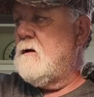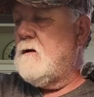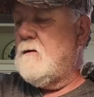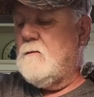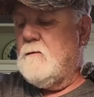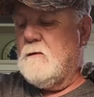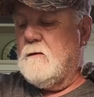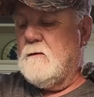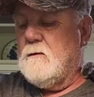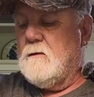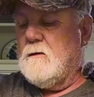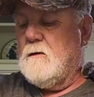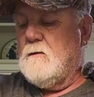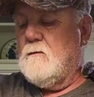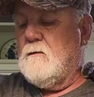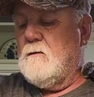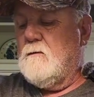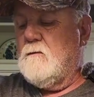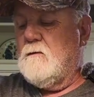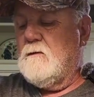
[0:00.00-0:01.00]
And we're going to
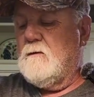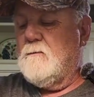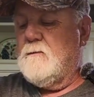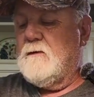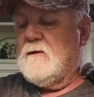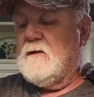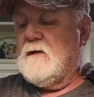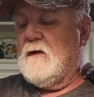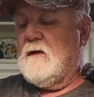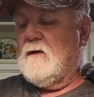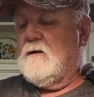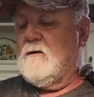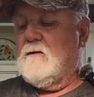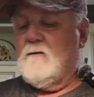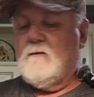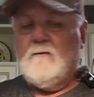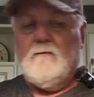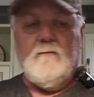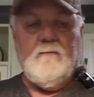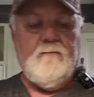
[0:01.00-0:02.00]
go in with the
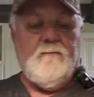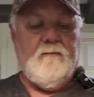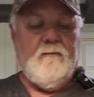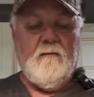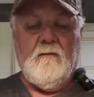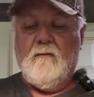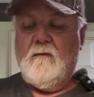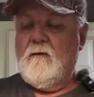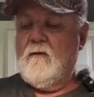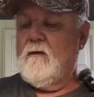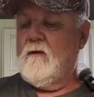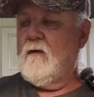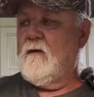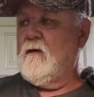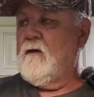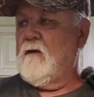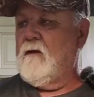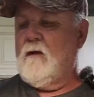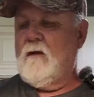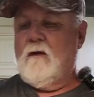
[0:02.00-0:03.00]
potatoes.
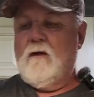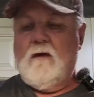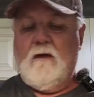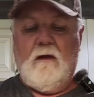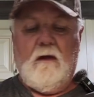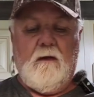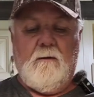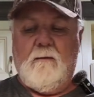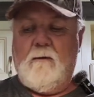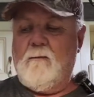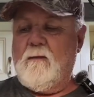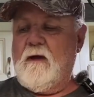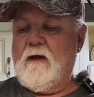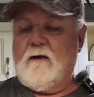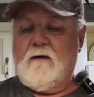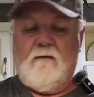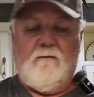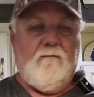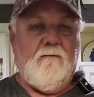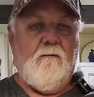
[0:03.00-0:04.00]
I'll be
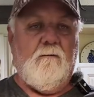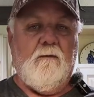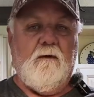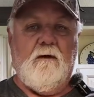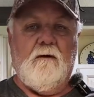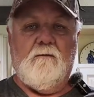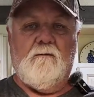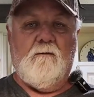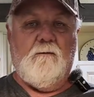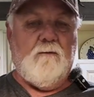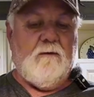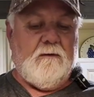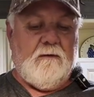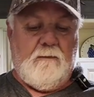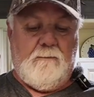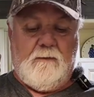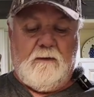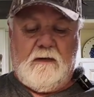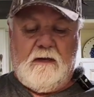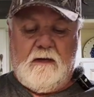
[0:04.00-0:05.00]
back in a few minutes. We'll put
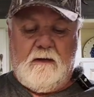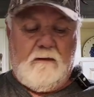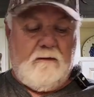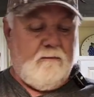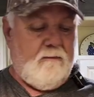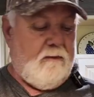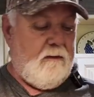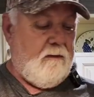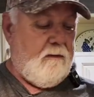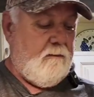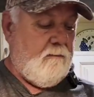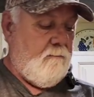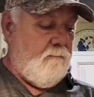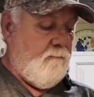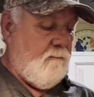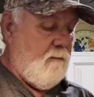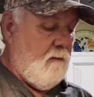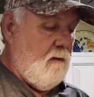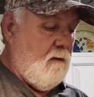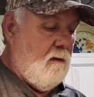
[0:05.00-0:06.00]
the potatoes in.
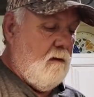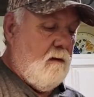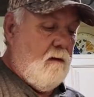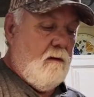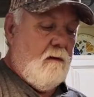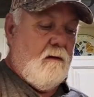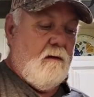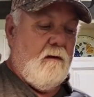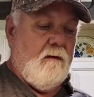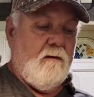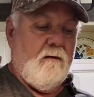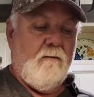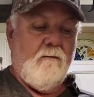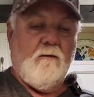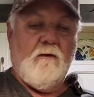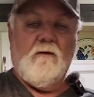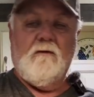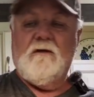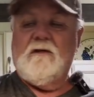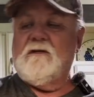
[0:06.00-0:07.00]
Then
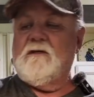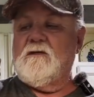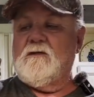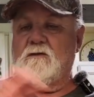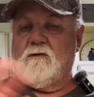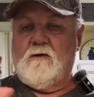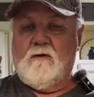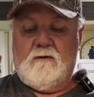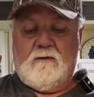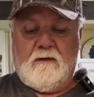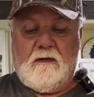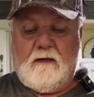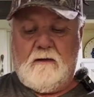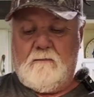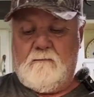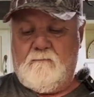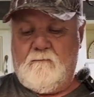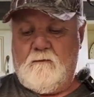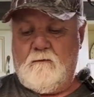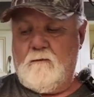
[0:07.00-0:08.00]
we're going to let this cook
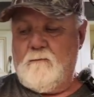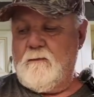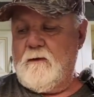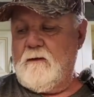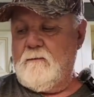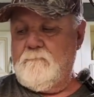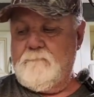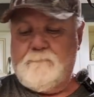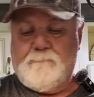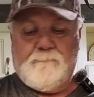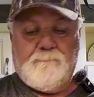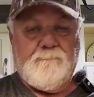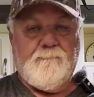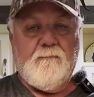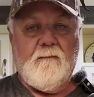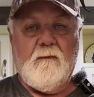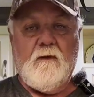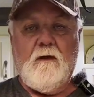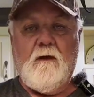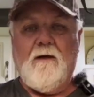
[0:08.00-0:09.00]
down for a little bit.
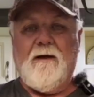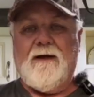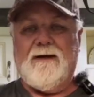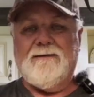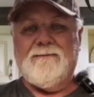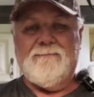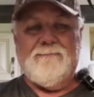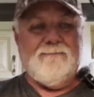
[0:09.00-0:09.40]
All right.